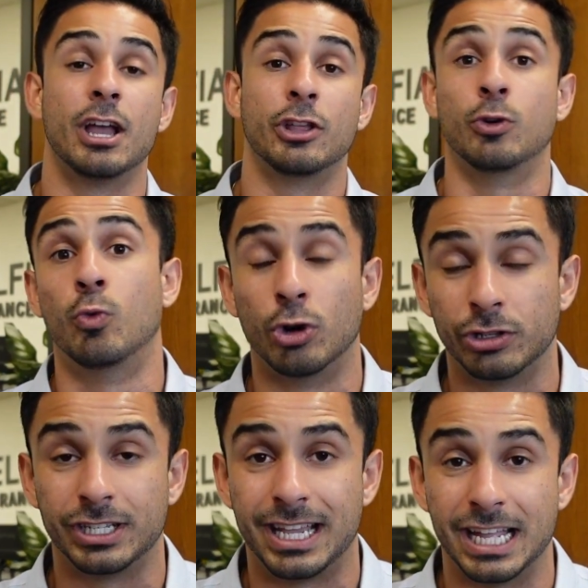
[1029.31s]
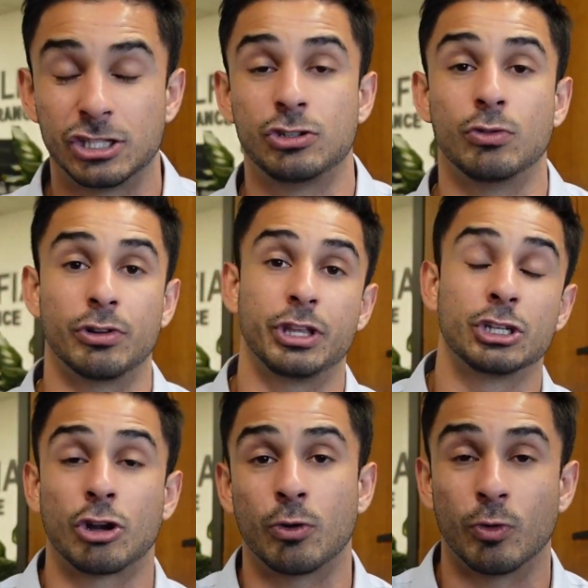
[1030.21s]
the world's against you or
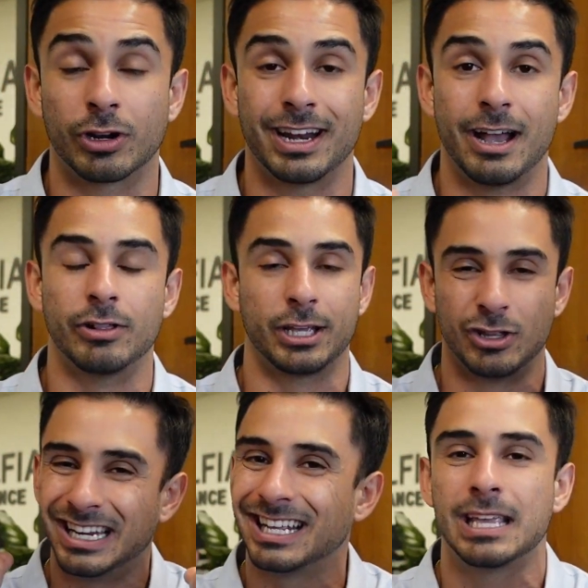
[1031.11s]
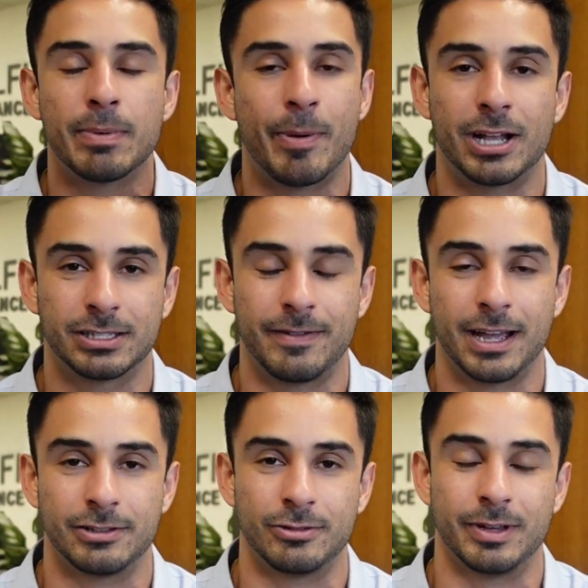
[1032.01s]
things aren't working out. Like, you need to keep a positive
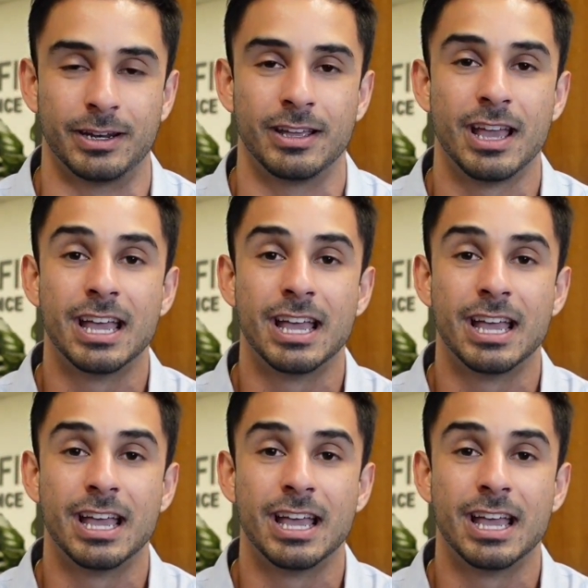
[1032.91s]
attitude, man.